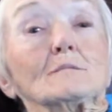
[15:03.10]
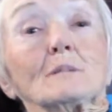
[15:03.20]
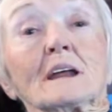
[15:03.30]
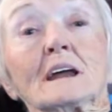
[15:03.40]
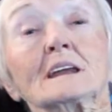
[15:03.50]

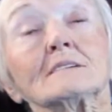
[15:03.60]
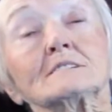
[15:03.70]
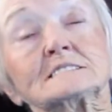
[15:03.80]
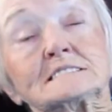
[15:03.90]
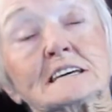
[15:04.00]
But I
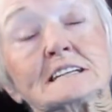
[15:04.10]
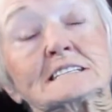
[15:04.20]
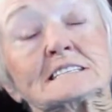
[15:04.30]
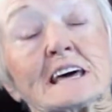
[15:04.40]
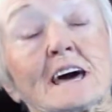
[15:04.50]
never seen
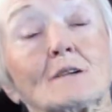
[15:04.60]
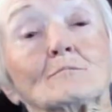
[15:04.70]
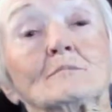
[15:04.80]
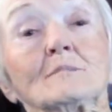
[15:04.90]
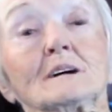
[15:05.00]

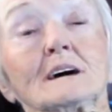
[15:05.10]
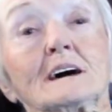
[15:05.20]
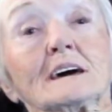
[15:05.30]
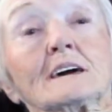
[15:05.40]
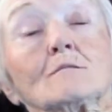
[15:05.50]
Sam.
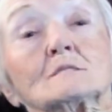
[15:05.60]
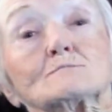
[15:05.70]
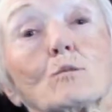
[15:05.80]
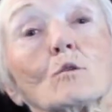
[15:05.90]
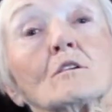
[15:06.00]
He was
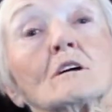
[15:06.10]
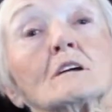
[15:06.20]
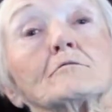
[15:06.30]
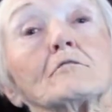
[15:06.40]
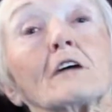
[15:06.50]
born
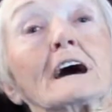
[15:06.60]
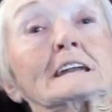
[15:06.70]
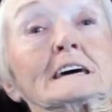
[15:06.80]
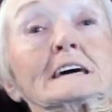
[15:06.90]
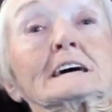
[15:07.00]
on
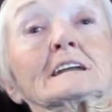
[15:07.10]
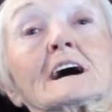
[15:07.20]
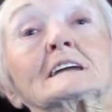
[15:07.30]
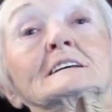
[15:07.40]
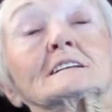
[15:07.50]
Friday, and
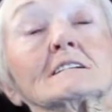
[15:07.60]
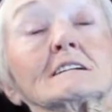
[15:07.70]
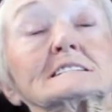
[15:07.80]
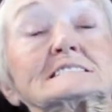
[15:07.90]
I did not